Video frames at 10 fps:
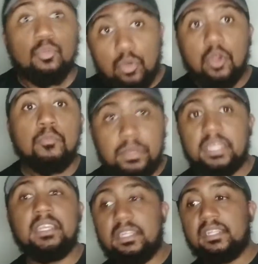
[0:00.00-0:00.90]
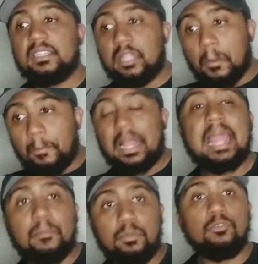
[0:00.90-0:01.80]
will be the
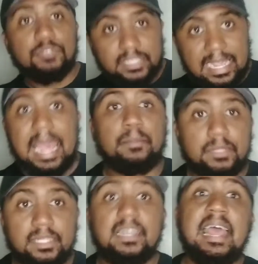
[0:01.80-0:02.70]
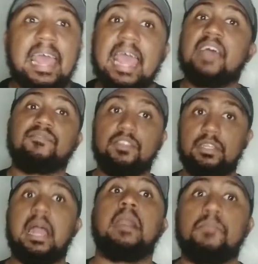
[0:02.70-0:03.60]
Black Bull's captain after
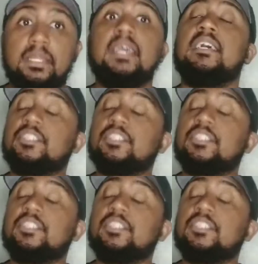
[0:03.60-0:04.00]
Yami.